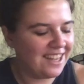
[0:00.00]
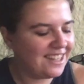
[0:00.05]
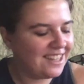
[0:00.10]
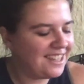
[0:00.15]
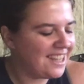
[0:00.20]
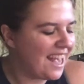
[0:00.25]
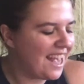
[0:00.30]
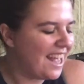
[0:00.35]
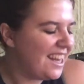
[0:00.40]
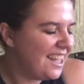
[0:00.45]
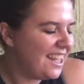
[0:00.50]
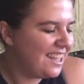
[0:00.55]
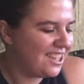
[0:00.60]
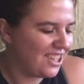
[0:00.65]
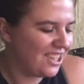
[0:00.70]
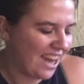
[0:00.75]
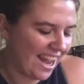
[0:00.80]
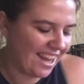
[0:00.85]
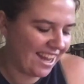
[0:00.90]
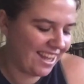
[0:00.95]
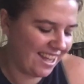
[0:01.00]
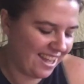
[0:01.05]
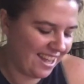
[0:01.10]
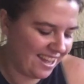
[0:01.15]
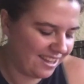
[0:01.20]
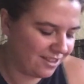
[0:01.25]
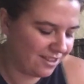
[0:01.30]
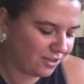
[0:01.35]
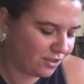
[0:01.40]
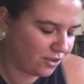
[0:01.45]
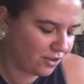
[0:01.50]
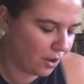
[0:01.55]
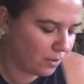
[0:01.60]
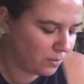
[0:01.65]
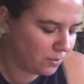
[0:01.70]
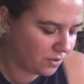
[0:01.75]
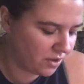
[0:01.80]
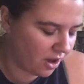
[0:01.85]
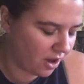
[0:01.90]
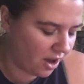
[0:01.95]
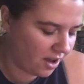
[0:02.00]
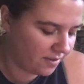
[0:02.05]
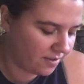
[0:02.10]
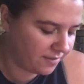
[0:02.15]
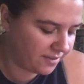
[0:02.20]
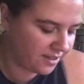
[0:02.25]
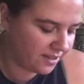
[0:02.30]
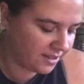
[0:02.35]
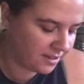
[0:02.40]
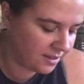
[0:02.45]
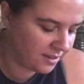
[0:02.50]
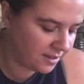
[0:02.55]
teddy jacket. It's so soft.